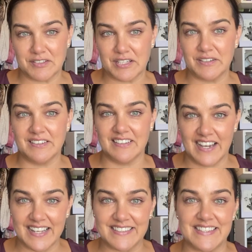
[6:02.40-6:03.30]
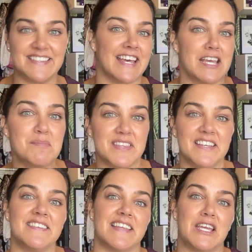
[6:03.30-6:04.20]
who likes the same
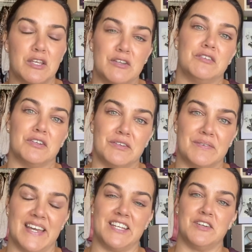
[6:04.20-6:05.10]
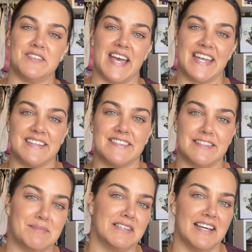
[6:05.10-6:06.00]
things that you do and who's had a
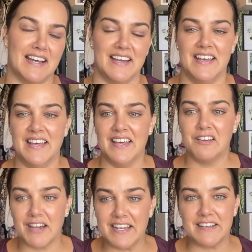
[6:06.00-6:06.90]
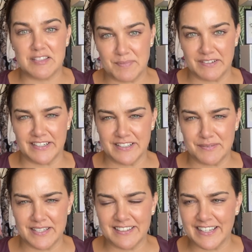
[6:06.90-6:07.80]
similar great experience
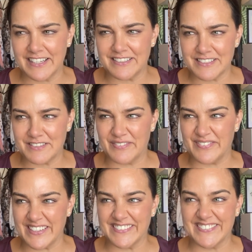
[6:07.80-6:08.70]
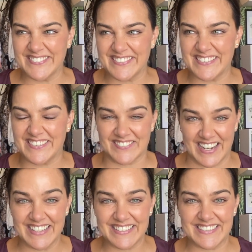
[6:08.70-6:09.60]
with it. Like, it just feels
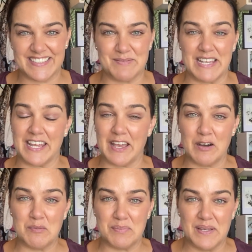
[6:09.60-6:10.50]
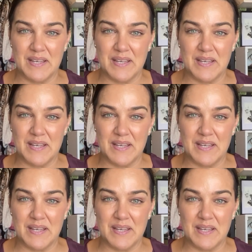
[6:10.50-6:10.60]
great to be able to help